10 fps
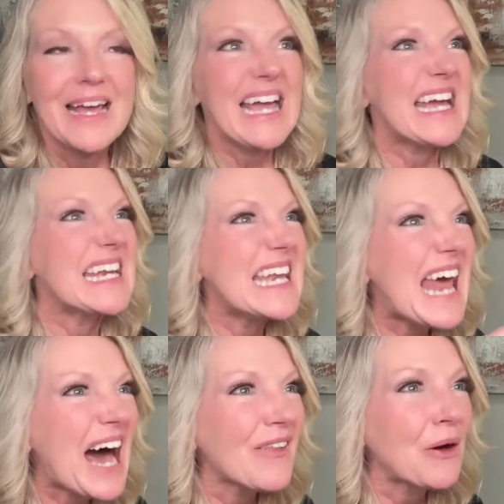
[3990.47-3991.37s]
And
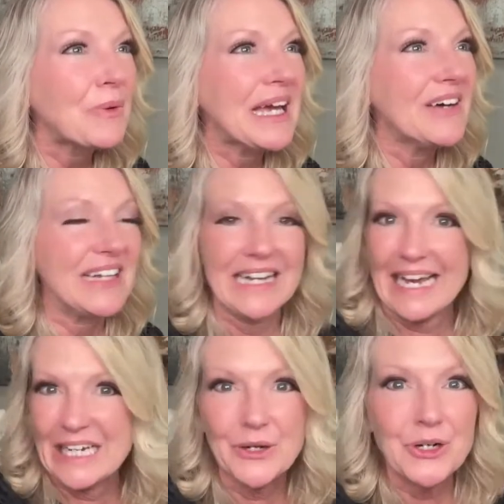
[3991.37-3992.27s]
now that we have a
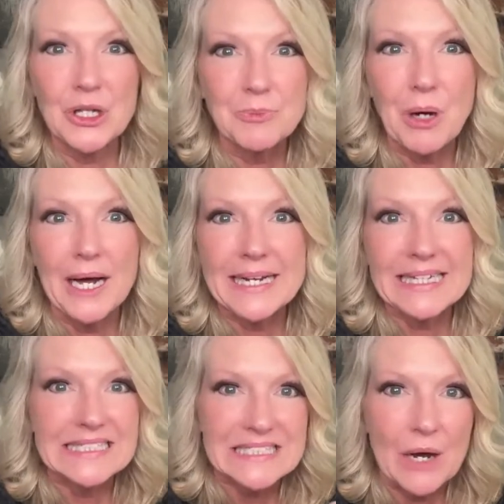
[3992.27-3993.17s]
$900
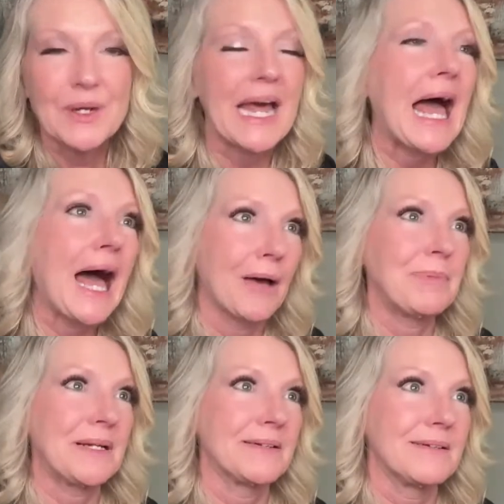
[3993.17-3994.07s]
product, it's going to
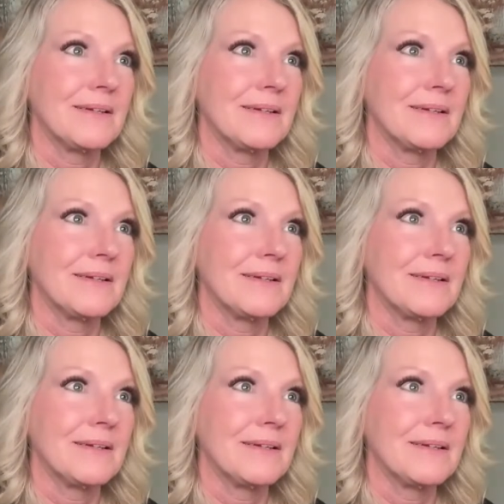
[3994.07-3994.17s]
happen.